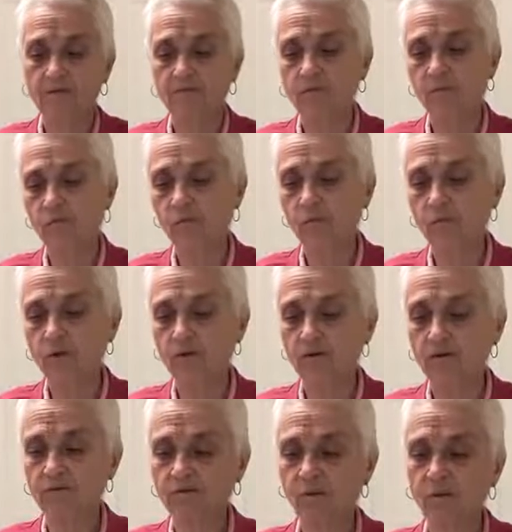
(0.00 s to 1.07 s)

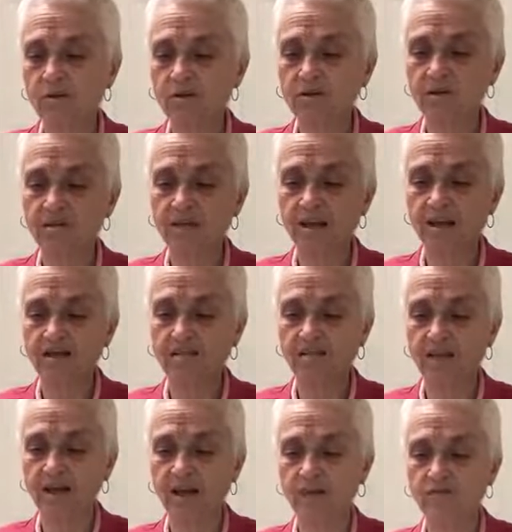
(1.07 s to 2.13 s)
Vishwamitra folded his hands
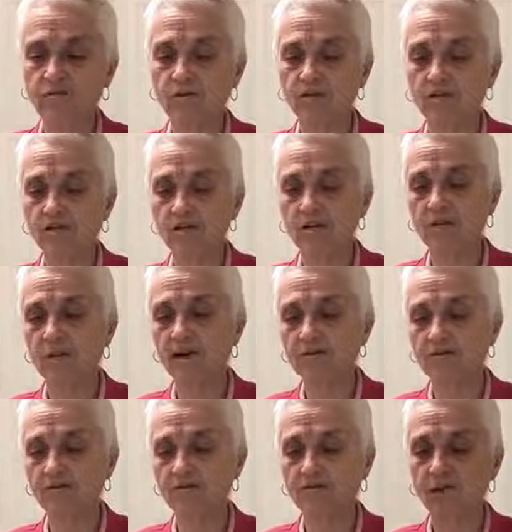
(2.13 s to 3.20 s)
in adoration and
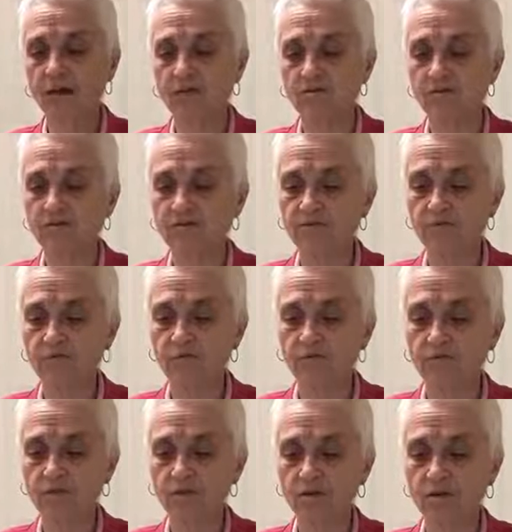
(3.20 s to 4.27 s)
asked the Father of the
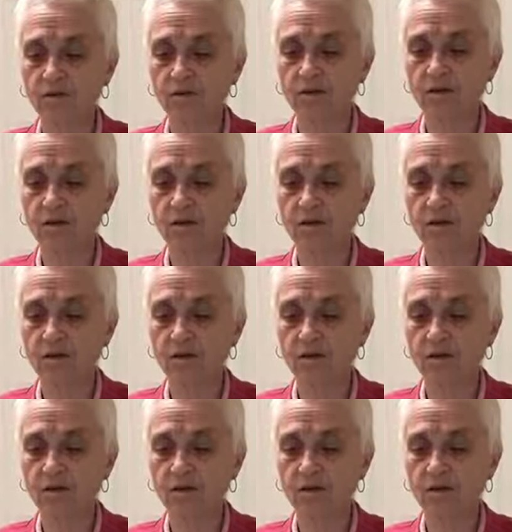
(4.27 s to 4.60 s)
universe